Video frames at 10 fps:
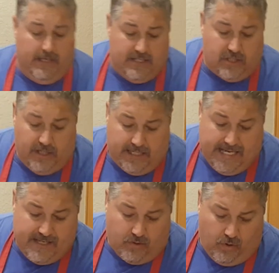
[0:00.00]
It's gonna
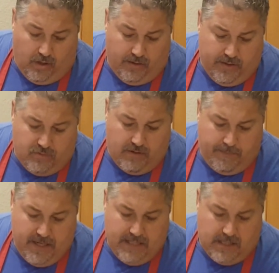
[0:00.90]
catch all the
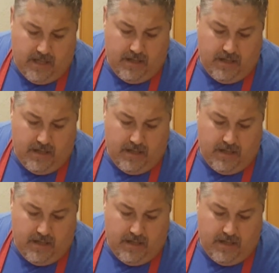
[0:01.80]
drippings.